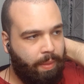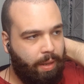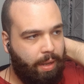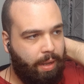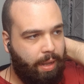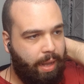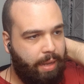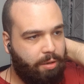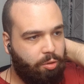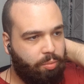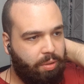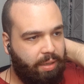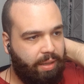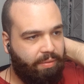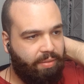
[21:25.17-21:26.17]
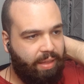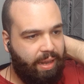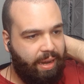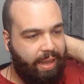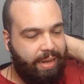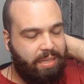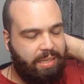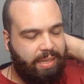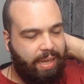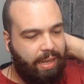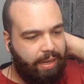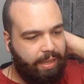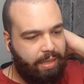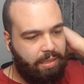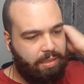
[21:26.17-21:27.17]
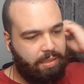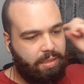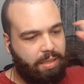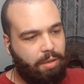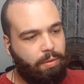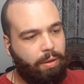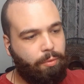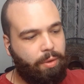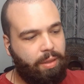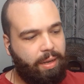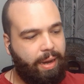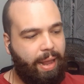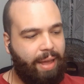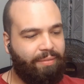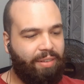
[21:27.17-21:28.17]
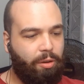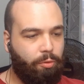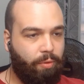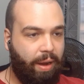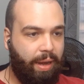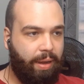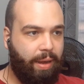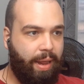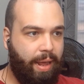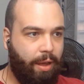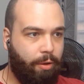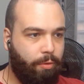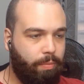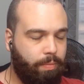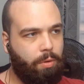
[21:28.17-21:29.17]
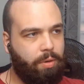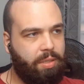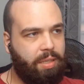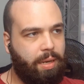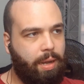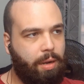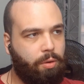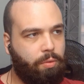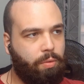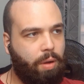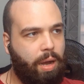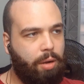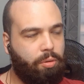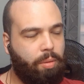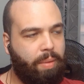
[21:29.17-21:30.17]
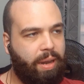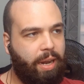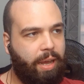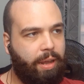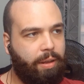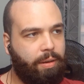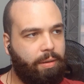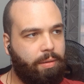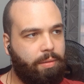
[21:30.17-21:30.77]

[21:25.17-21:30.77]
Uh, I do believe that ATLiens is the only one that I have out right now, or is it Aqu-